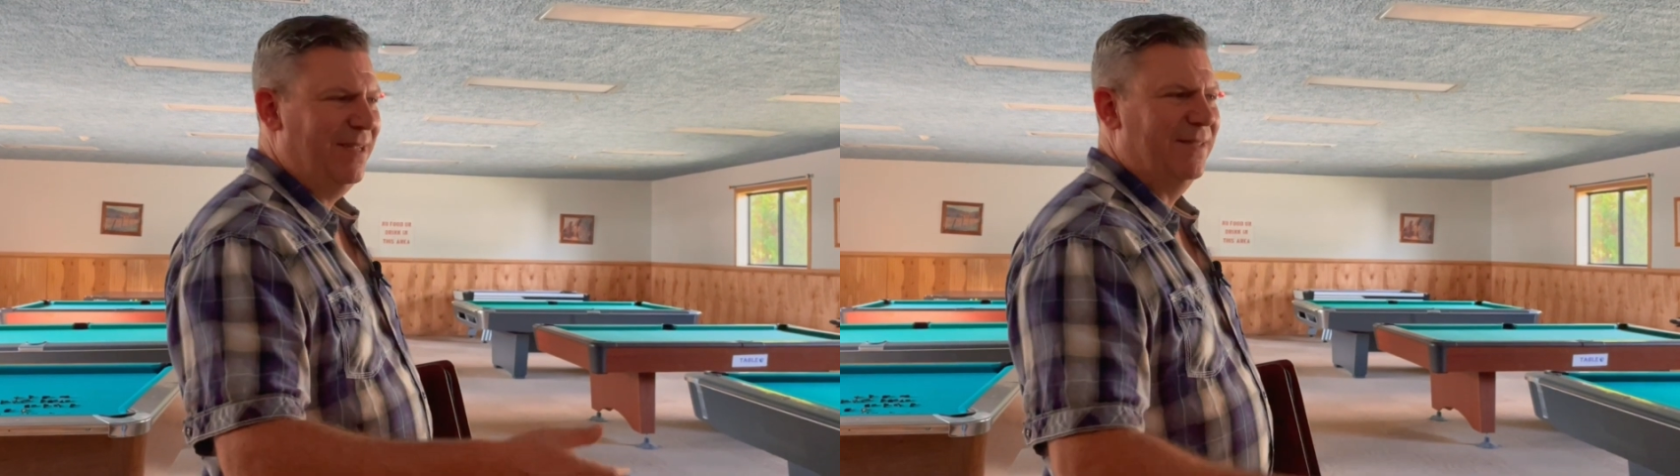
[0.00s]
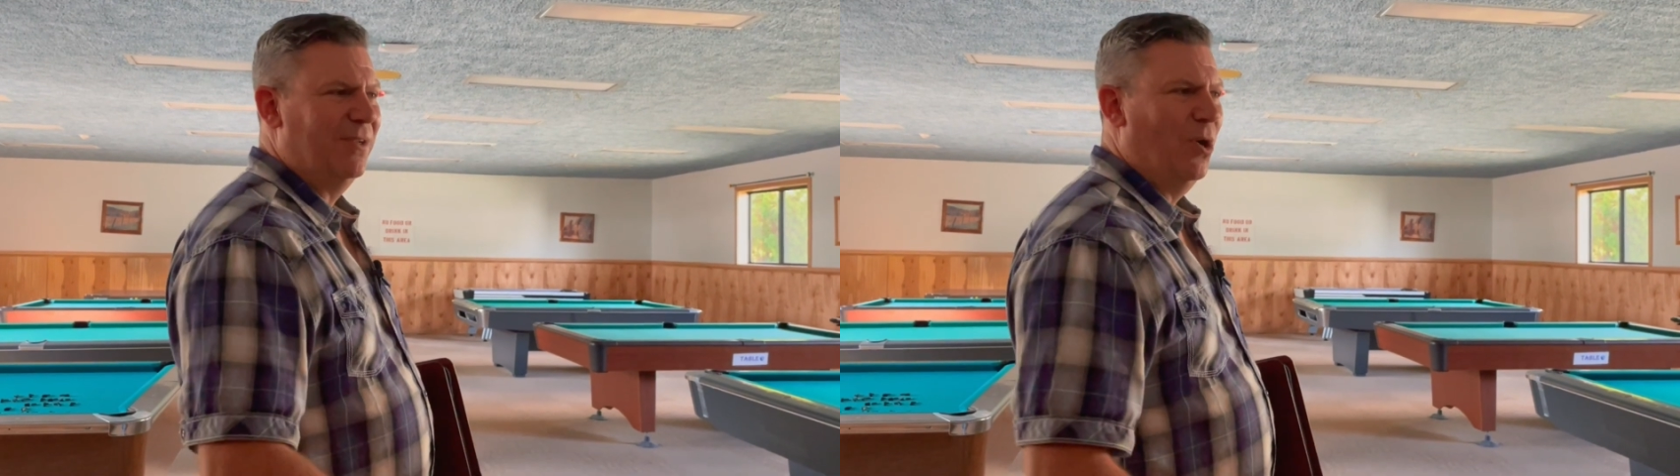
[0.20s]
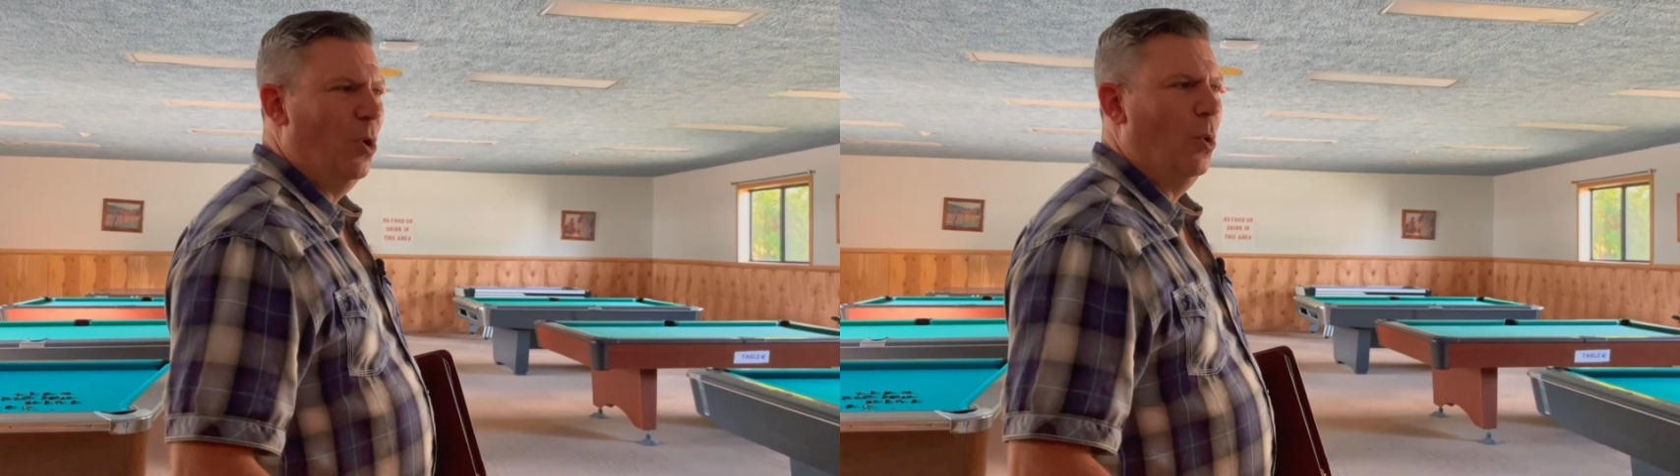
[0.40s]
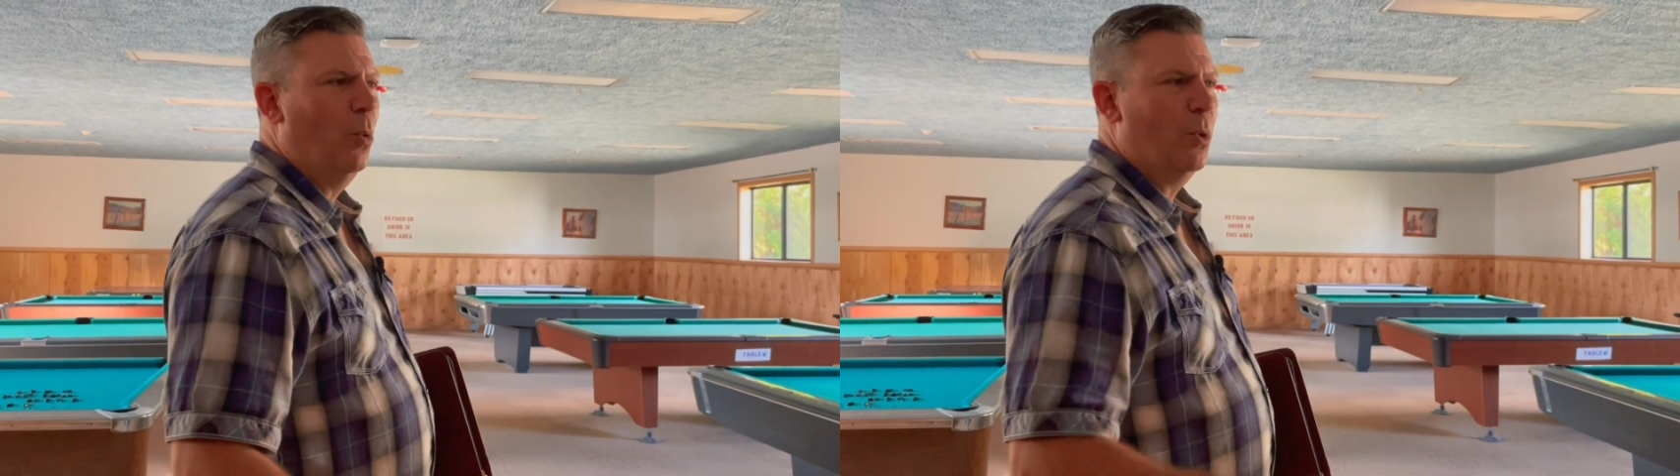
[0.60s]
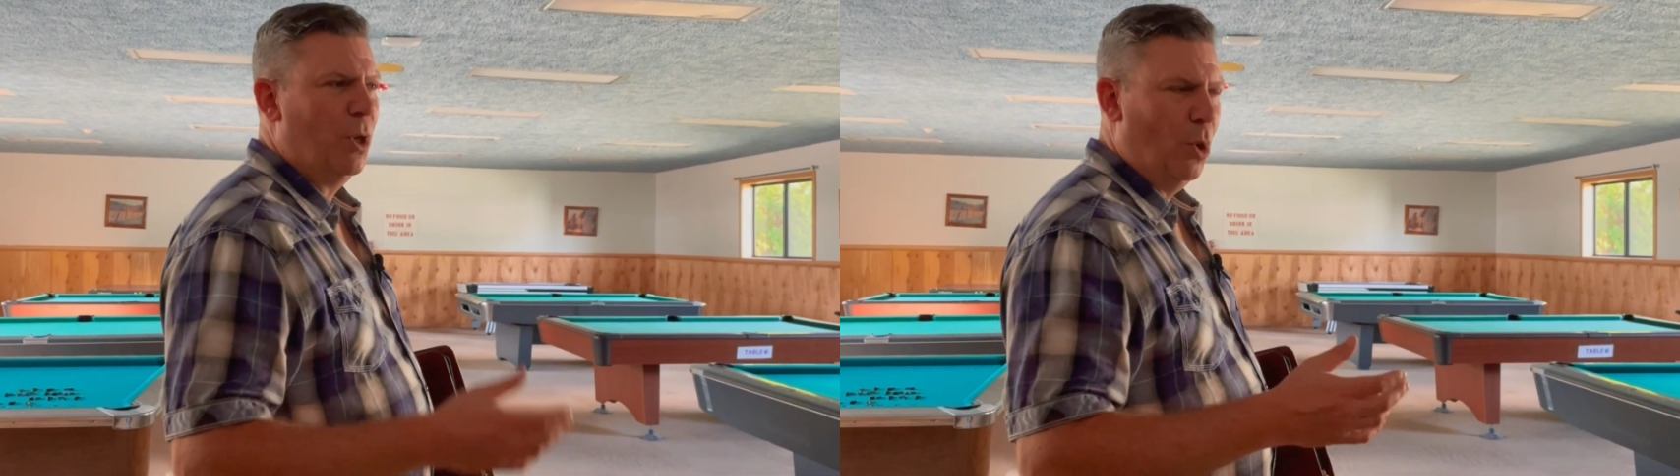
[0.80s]
So,
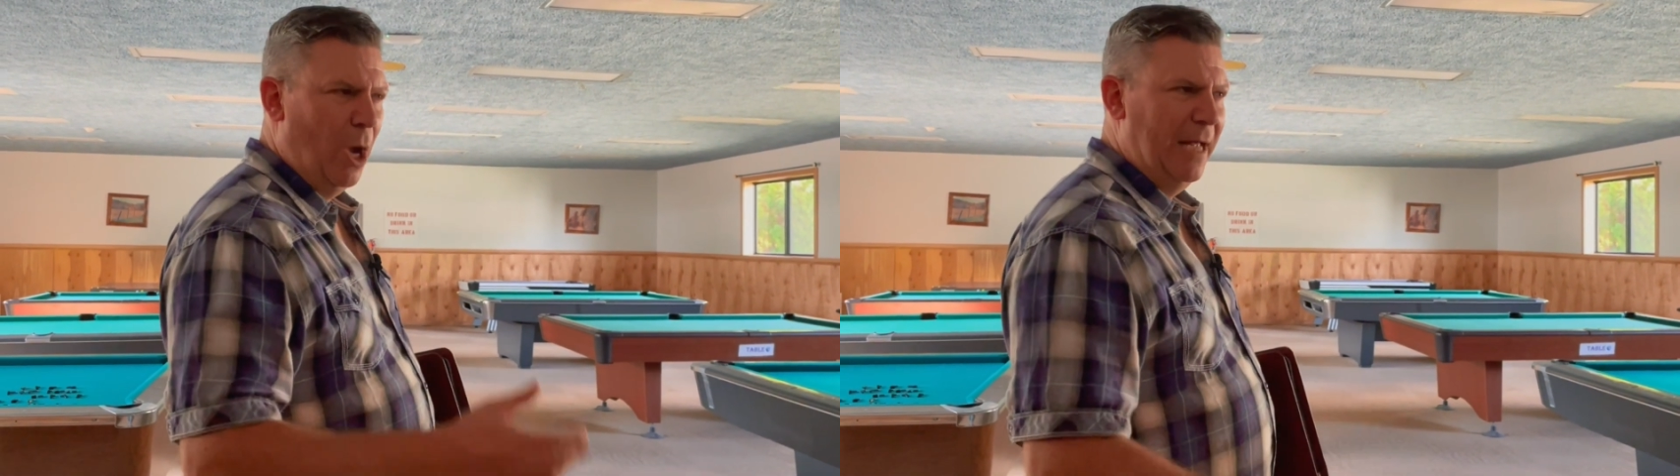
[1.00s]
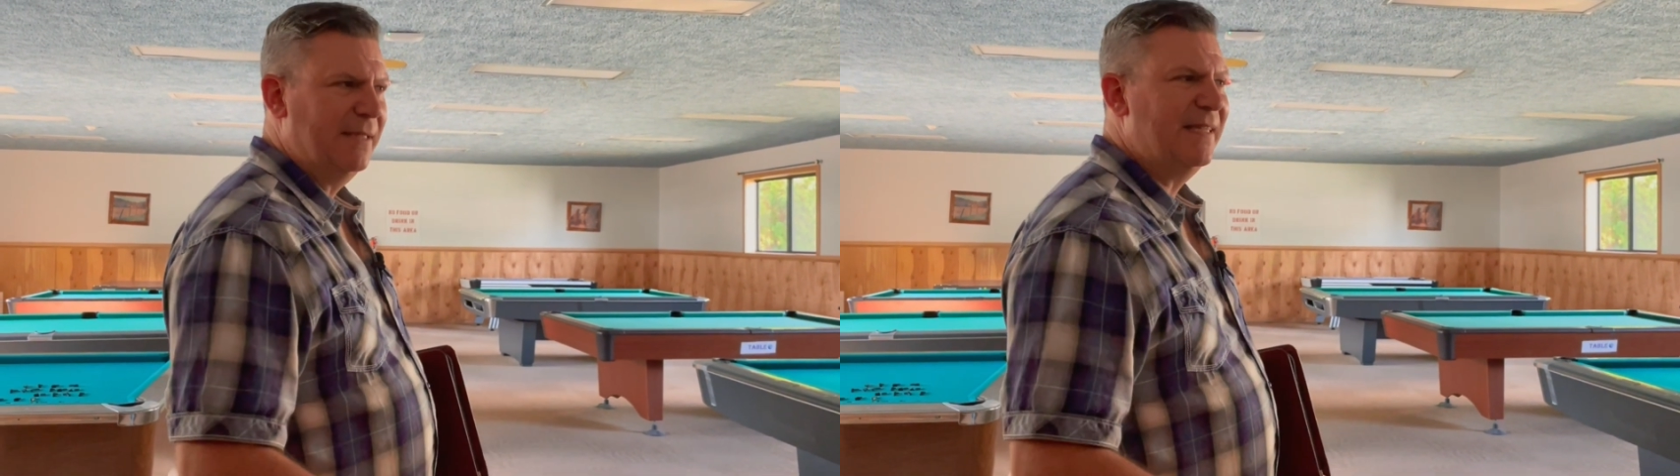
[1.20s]
you know, us